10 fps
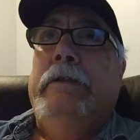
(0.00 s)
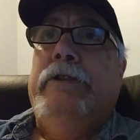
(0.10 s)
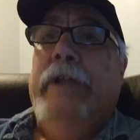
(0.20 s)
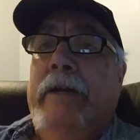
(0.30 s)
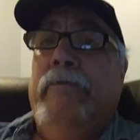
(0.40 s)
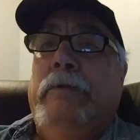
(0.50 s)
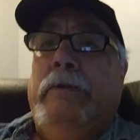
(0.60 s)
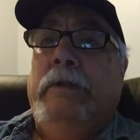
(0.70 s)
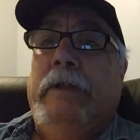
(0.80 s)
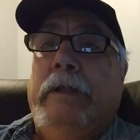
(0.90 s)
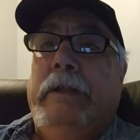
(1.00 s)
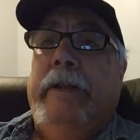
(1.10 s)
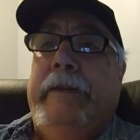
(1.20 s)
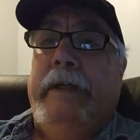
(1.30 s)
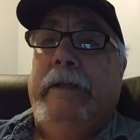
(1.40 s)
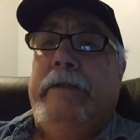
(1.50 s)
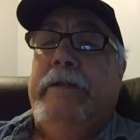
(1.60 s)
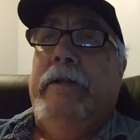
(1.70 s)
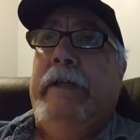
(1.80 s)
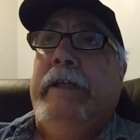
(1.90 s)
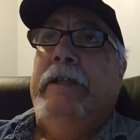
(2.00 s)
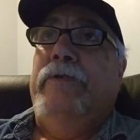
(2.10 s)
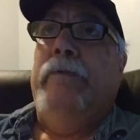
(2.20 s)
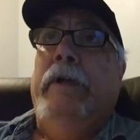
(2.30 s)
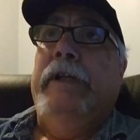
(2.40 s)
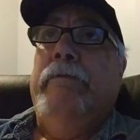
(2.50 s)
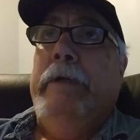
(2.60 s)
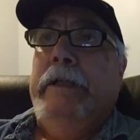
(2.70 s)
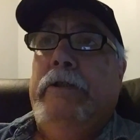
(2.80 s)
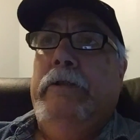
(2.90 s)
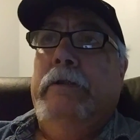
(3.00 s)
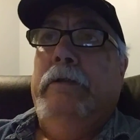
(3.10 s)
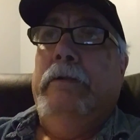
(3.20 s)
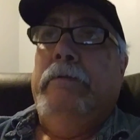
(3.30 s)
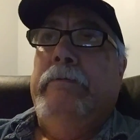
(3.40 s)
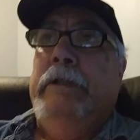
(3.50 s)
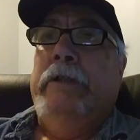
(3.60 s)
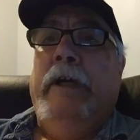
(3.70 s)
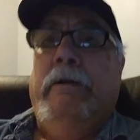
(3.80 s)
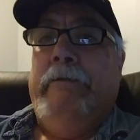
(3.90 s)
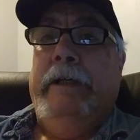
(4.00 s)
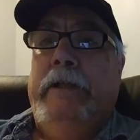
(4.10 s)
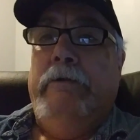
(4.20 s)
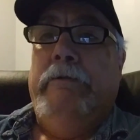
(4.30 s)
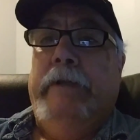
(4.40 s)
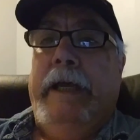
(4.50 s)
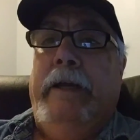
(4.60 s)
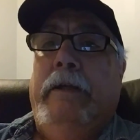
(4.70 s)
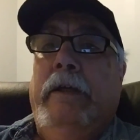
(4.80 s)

general things, like it's running rich, which I already knew that.